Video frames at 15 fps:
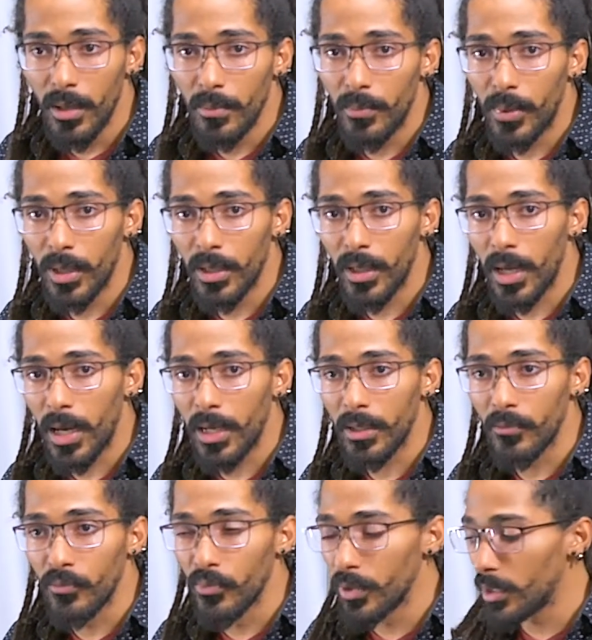But I
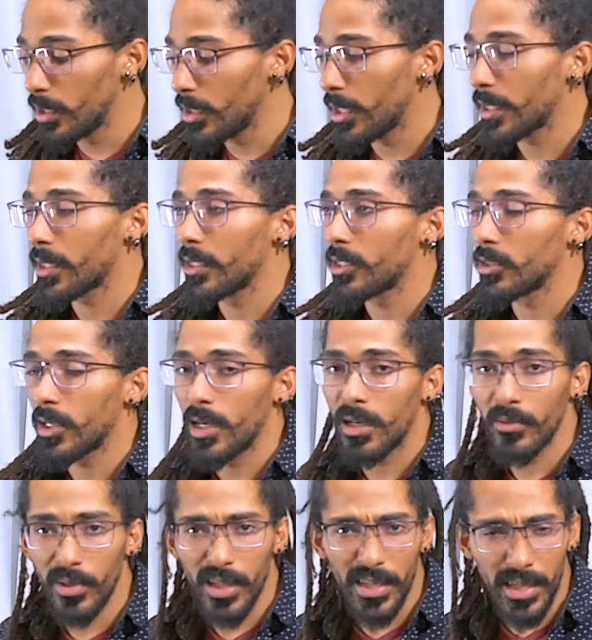really like his style. I
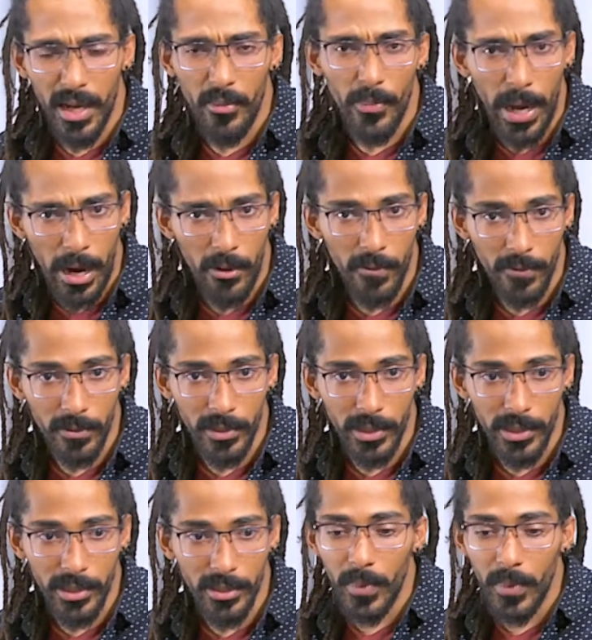really like how powerful he is.